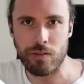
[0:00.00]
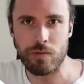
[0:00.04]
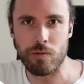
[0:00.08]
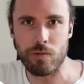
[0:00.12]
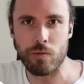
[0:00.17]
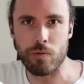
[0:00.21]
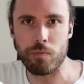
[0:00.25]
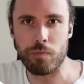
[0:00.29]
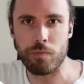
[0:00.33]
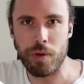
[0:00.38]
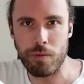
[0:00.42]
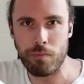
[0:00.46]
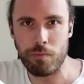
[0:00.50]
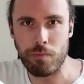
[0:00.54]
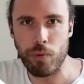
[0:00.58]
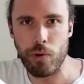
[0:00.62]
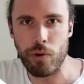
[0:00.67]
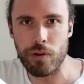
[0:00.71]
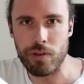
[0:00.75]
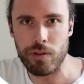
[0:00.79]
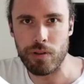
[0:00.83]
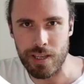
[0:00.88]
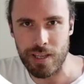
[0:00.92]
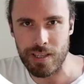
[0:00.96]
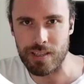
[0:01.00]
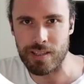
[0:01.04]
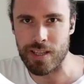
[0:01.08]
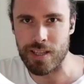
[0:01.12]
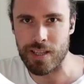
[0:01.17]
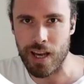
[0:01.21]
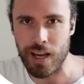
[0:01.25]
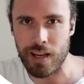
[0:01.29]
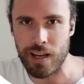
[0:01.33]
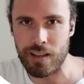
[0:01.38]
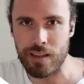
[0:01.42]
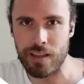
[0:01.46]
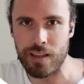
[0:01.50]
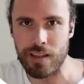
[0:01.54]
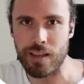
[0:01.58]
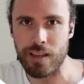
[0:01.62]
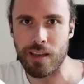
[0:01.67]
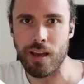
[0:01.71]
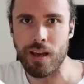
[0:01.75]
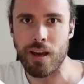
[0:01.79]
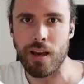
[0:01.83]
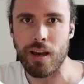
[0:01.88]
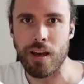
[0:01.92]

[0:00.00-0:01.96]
to pinpoint exactly